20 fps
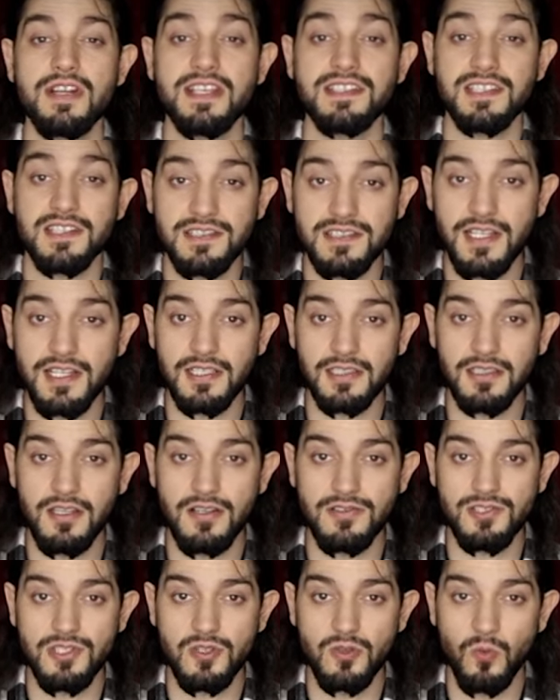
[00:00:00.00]
is a
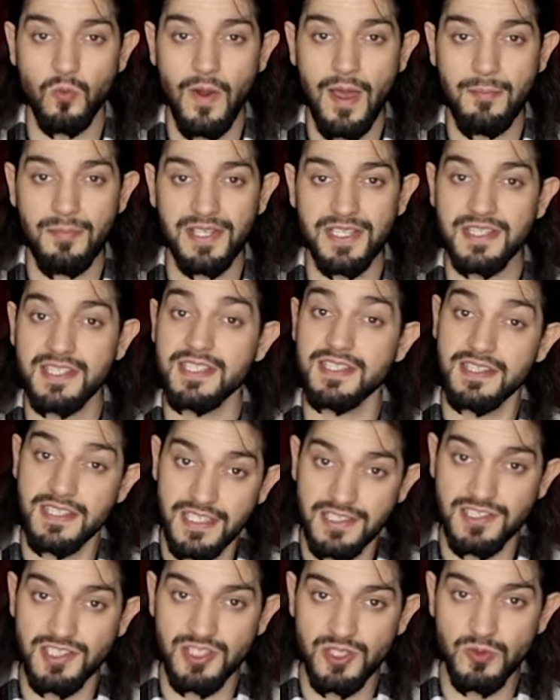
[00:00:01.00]
psychological weapon
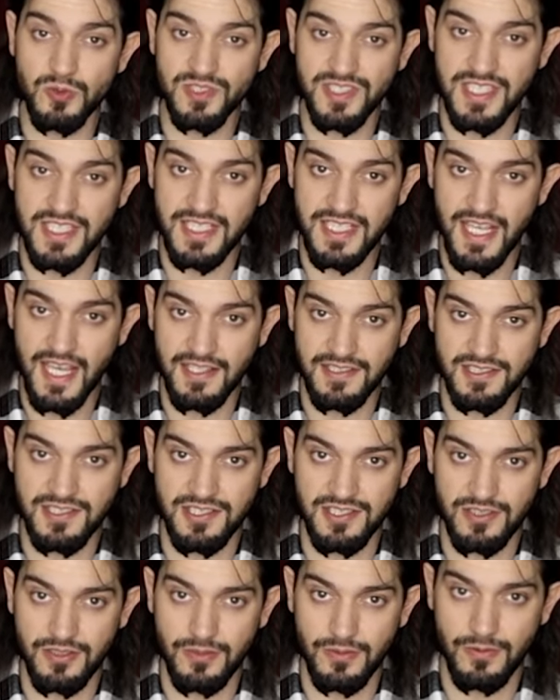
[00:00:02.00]
that's used against
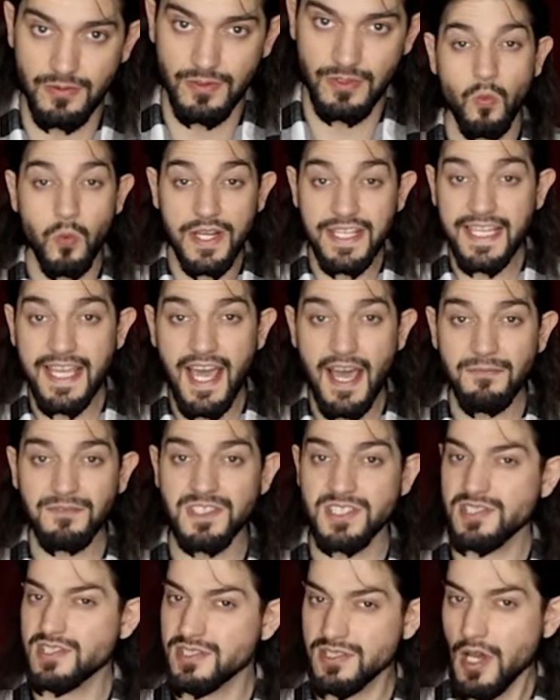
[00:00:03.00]
you. We have
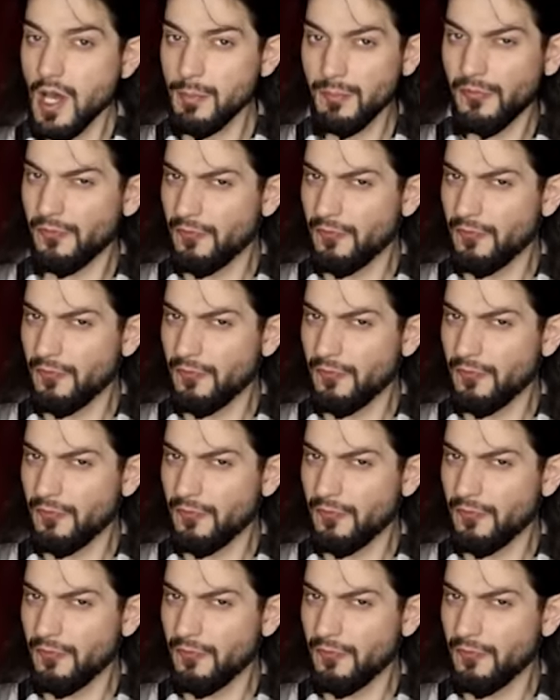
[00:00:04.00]
to stop